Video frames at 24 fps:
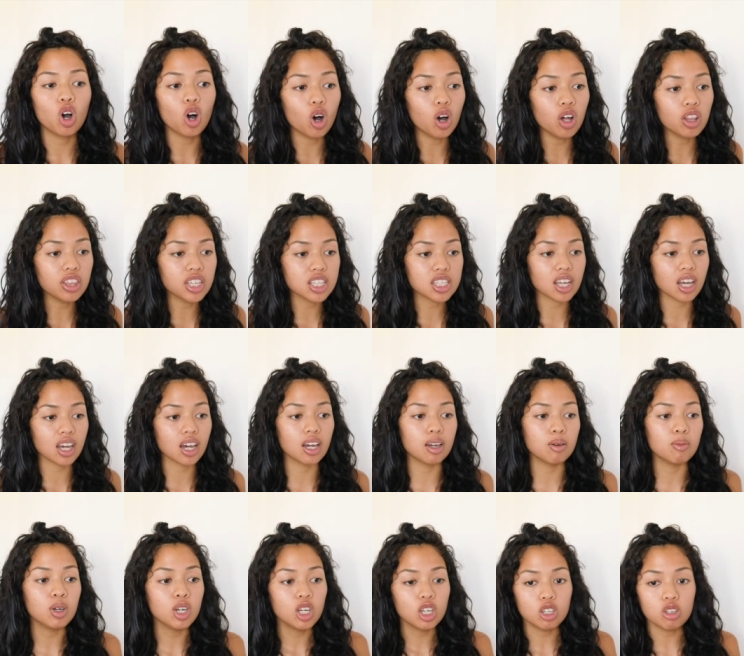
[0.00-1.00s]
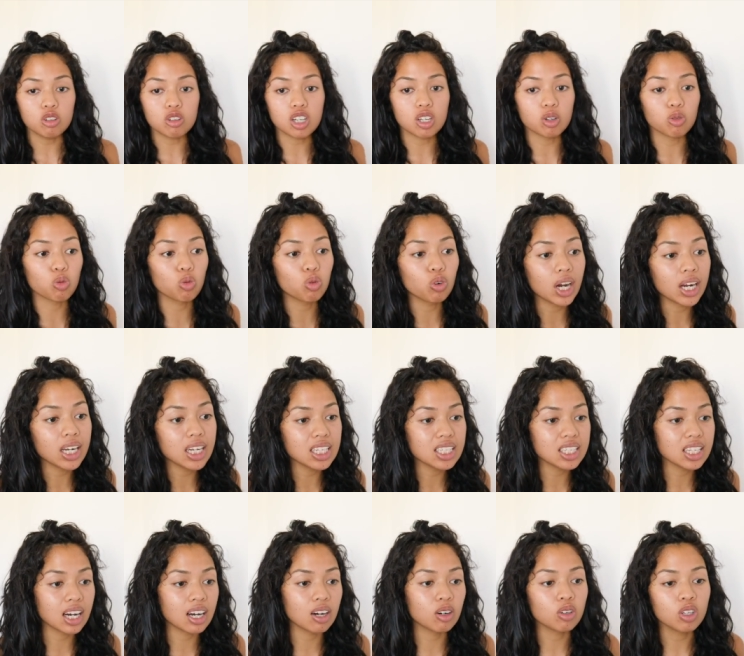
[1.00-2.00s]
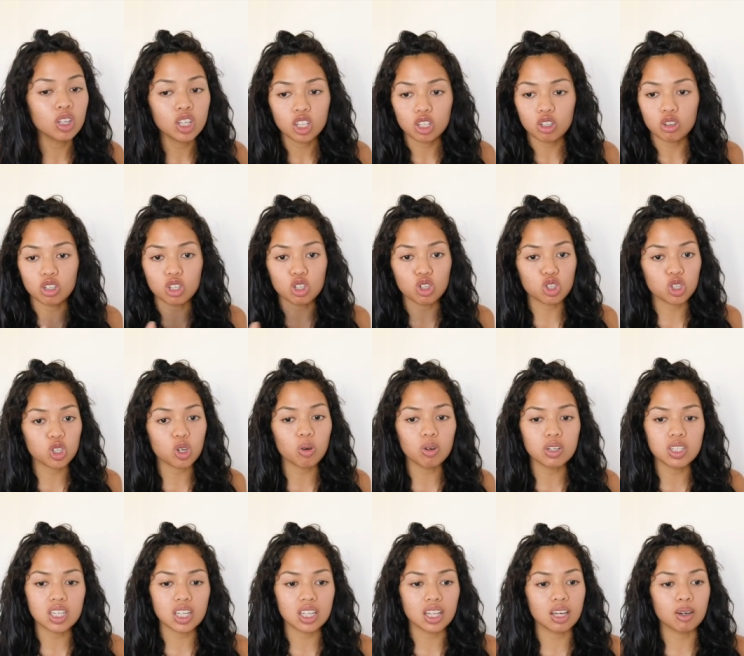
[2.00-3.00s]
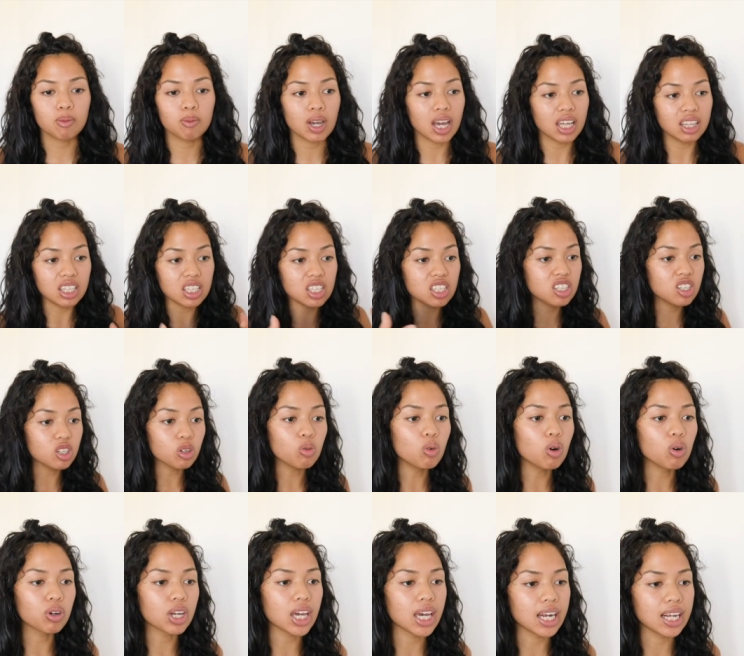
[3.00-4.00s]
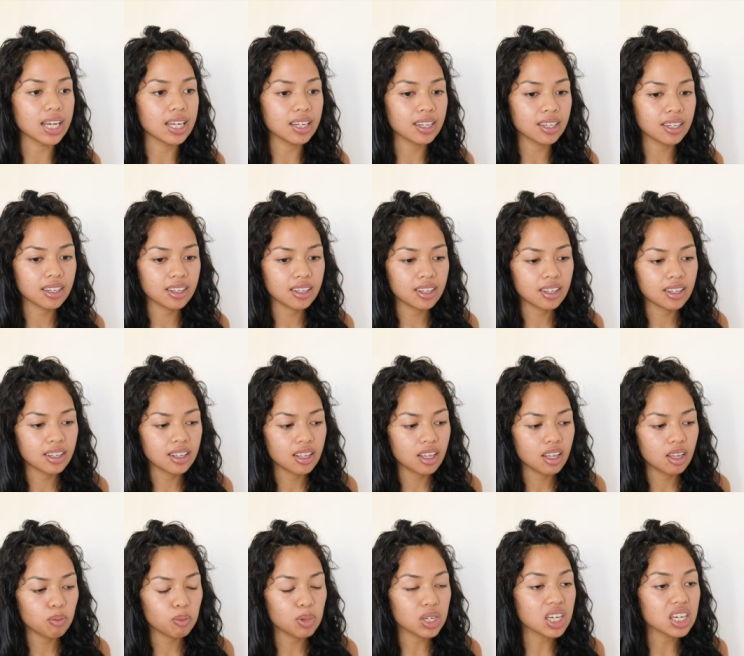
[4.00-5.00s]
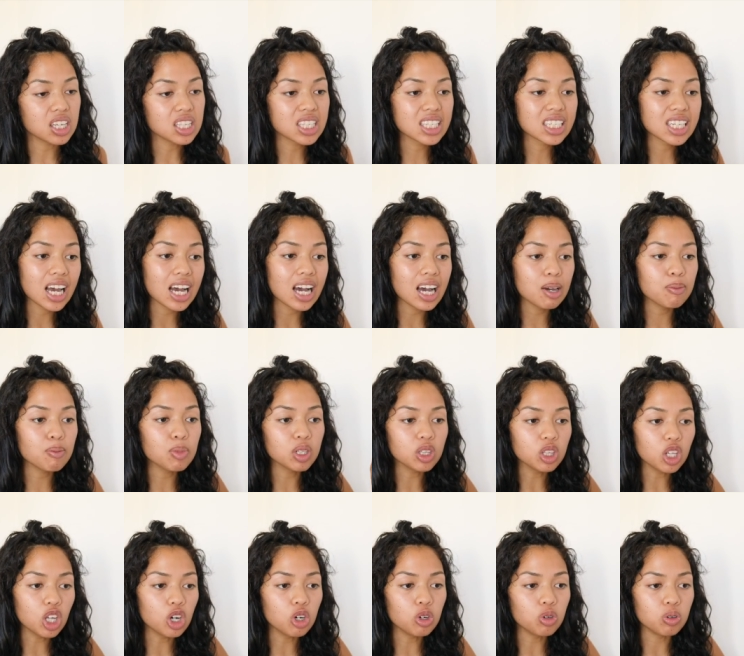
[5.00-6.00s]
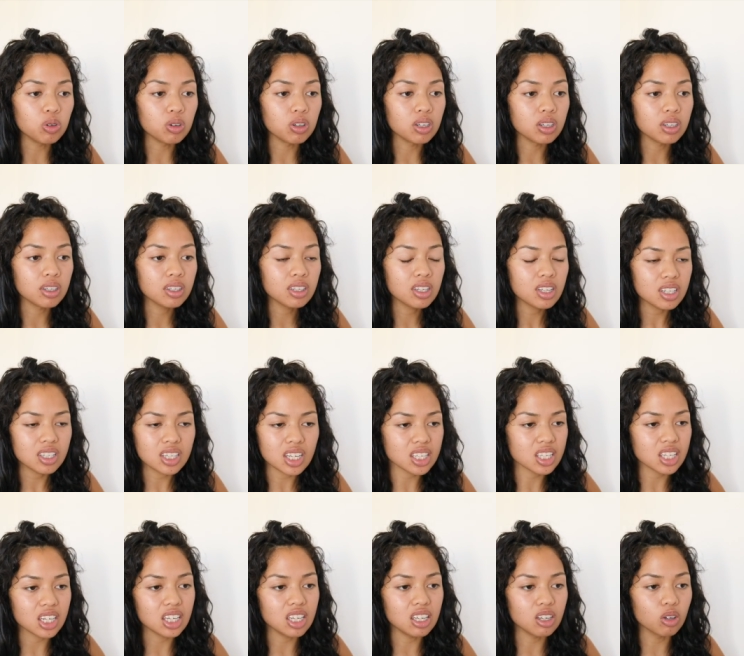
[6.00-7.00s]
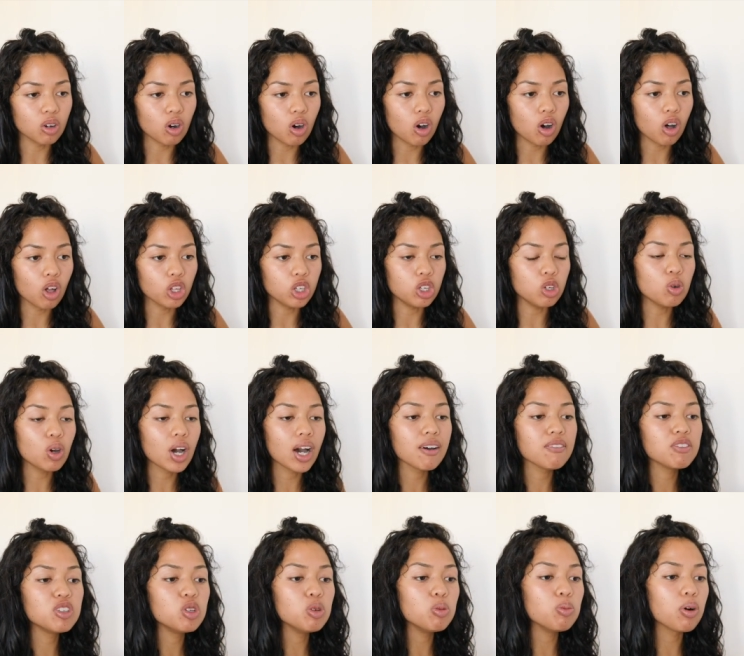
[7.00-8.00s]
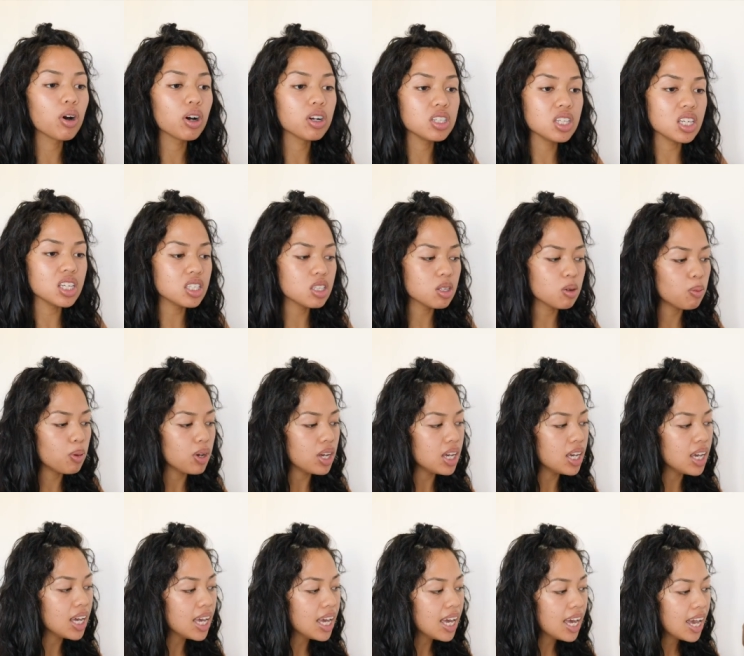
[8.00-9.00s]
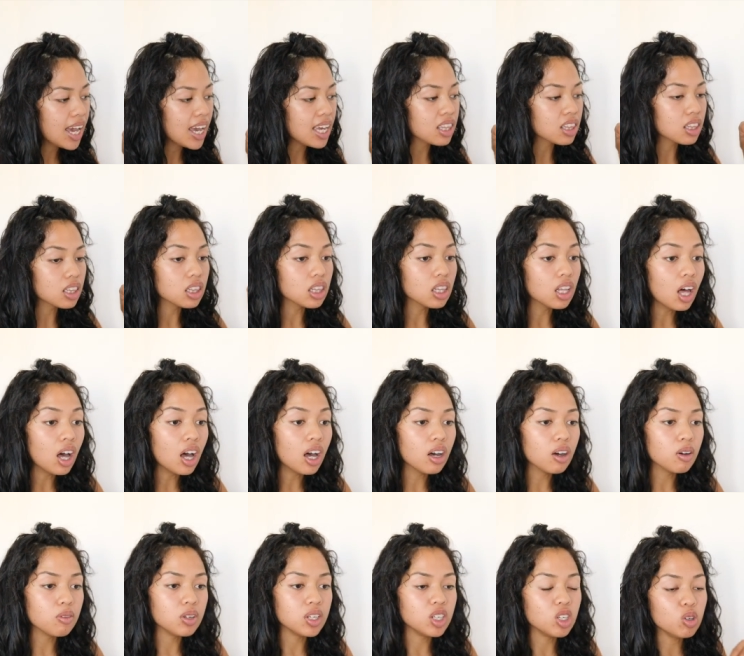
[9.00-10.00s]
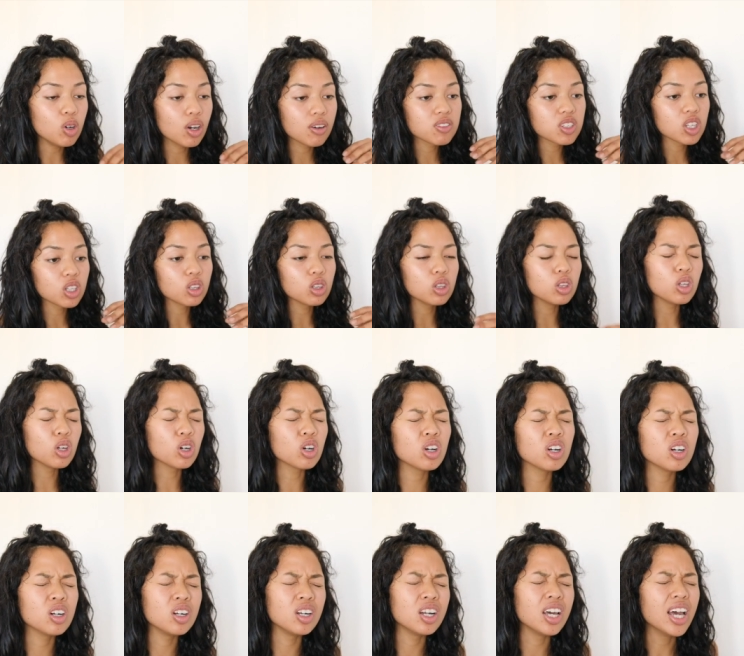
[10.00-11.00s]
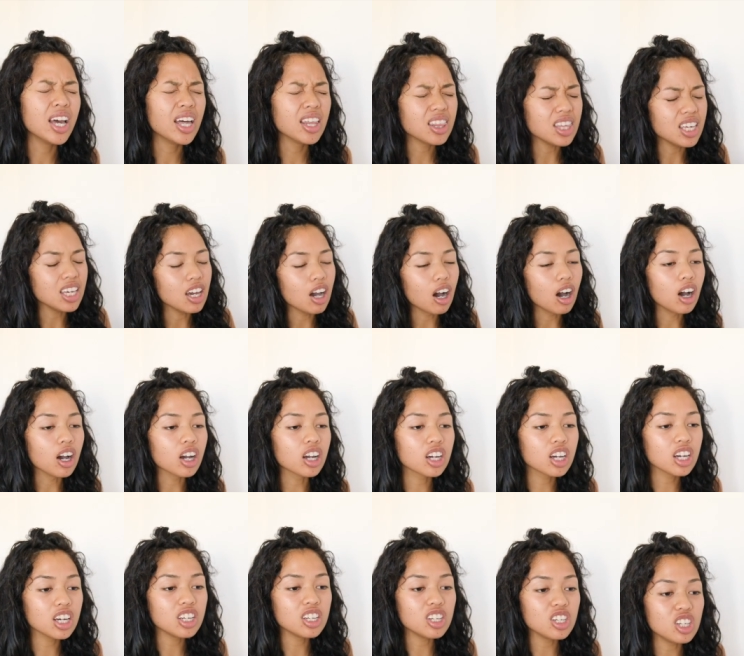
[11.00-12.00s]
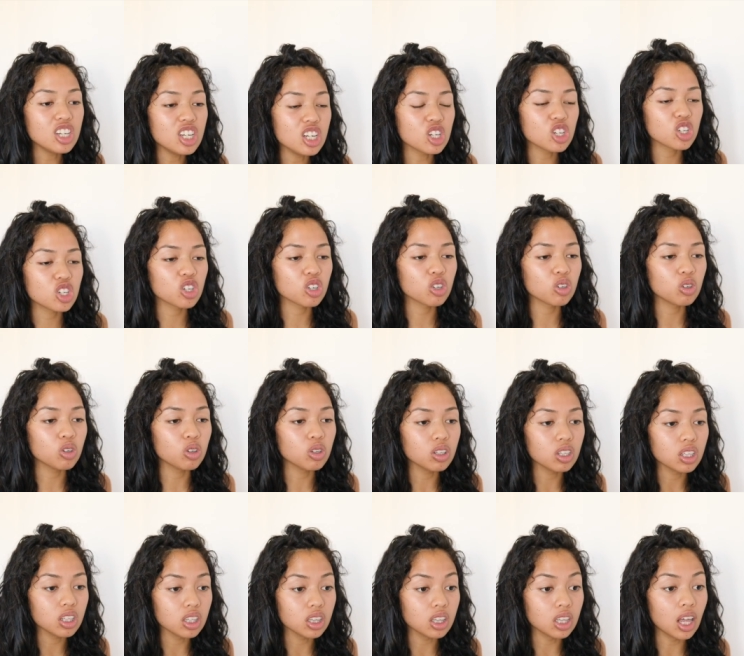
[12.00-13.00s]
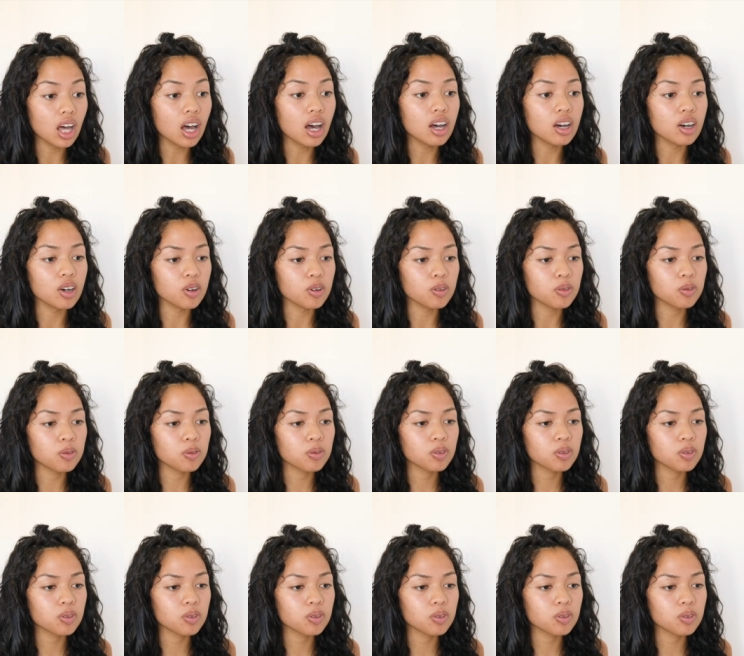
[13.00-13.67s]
all the time. You can write it down, you can show it to them, and they still won't get it. Because time alone doesn't heal all. You have to participate and love, and you have to learn the unconditional love